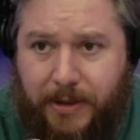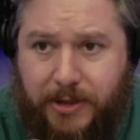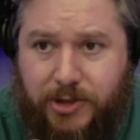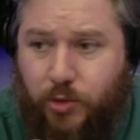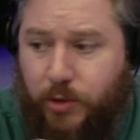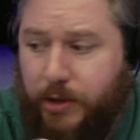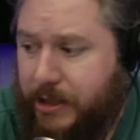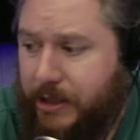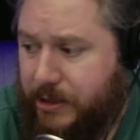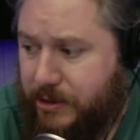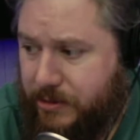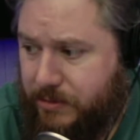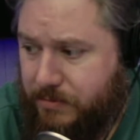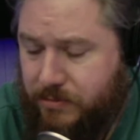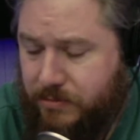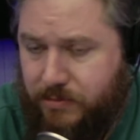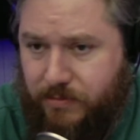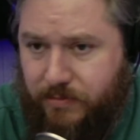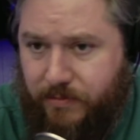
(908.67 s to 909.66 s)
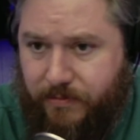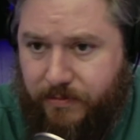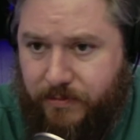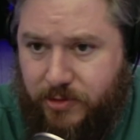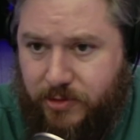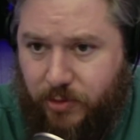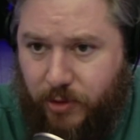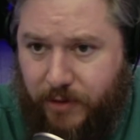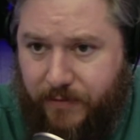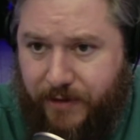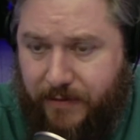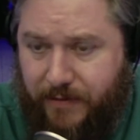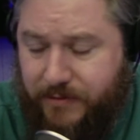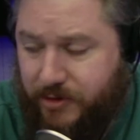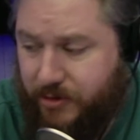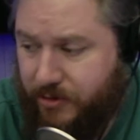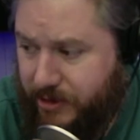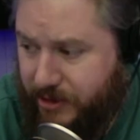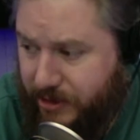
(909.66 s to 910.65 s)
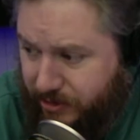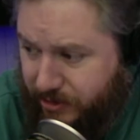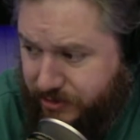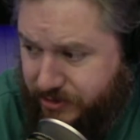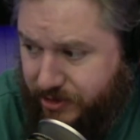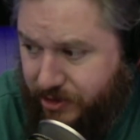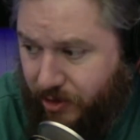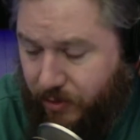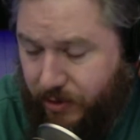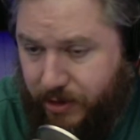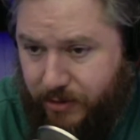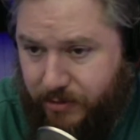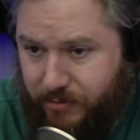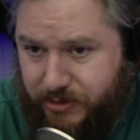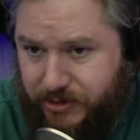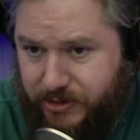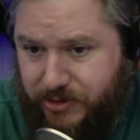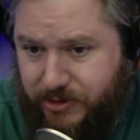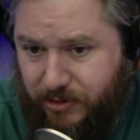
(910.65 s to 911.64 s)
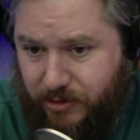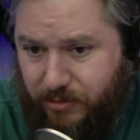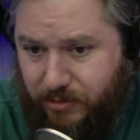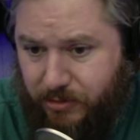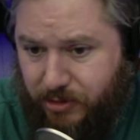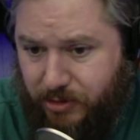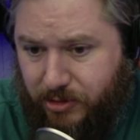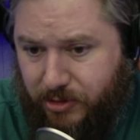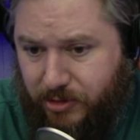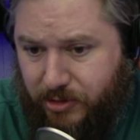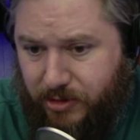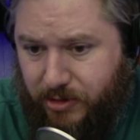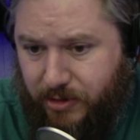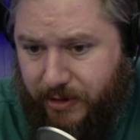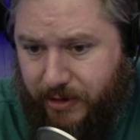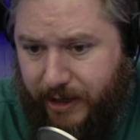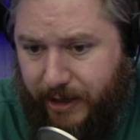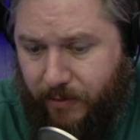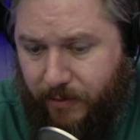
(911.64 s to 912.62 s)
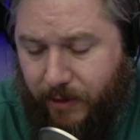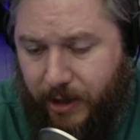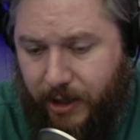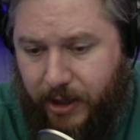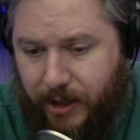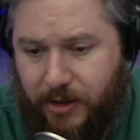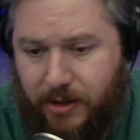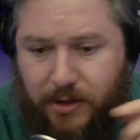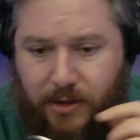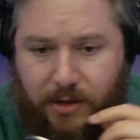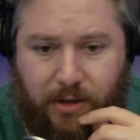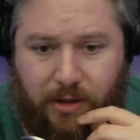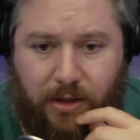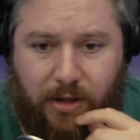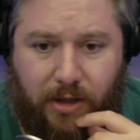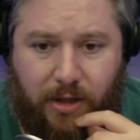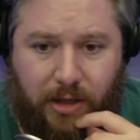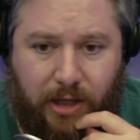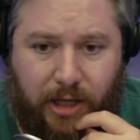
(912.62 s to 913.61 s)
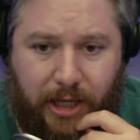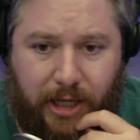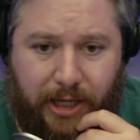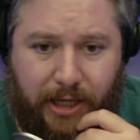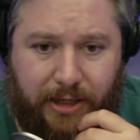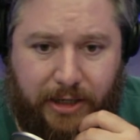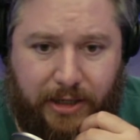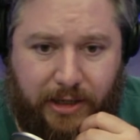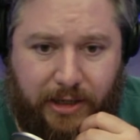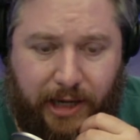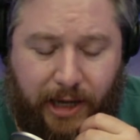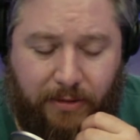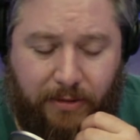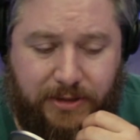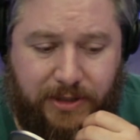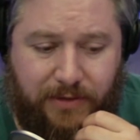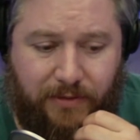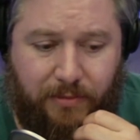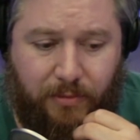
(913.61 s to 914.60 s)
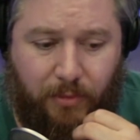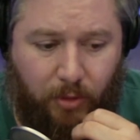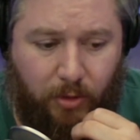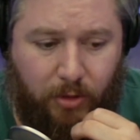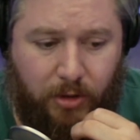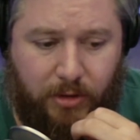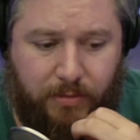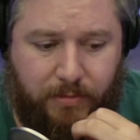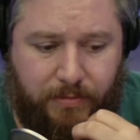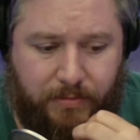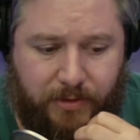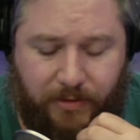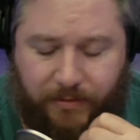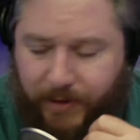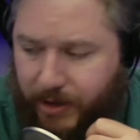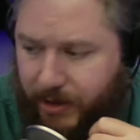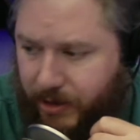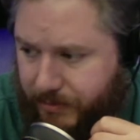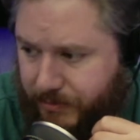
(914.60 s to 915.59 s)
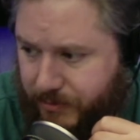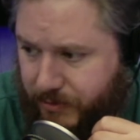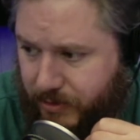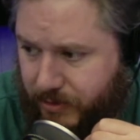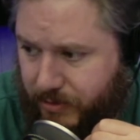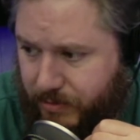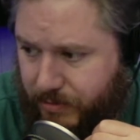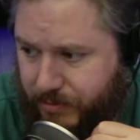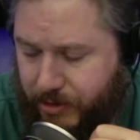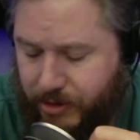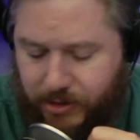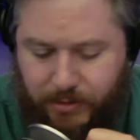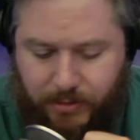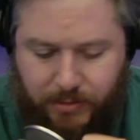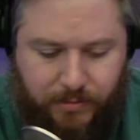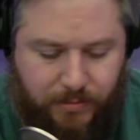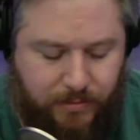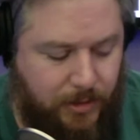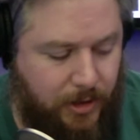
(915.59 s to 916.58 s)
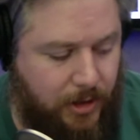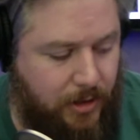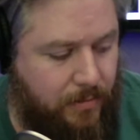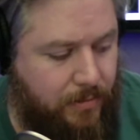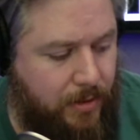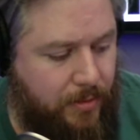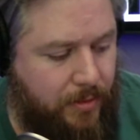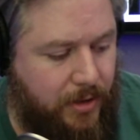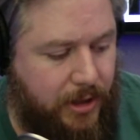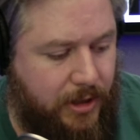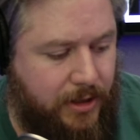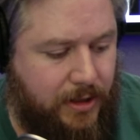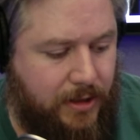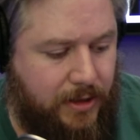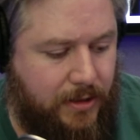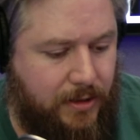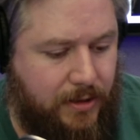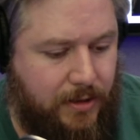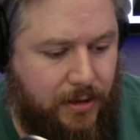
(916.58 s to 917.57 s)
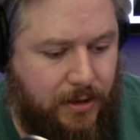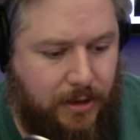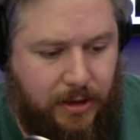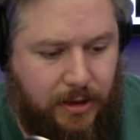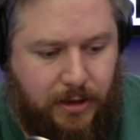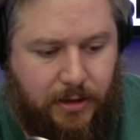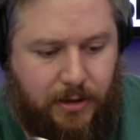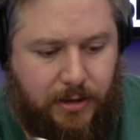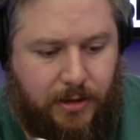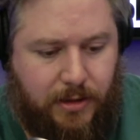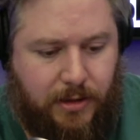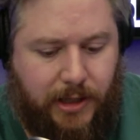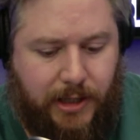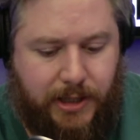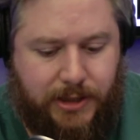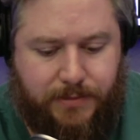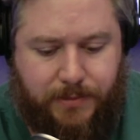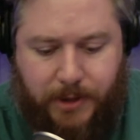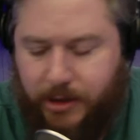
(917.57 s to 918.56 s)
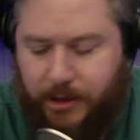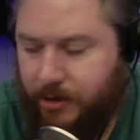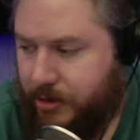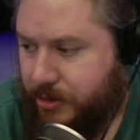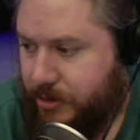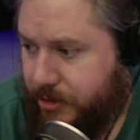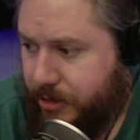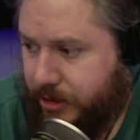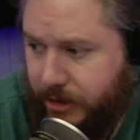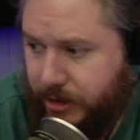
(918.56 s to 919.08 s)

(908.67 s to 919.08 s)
20, 25, 30 years ago where it was still that way. And now it's even more developed. But, yeah, people like the cosplay country.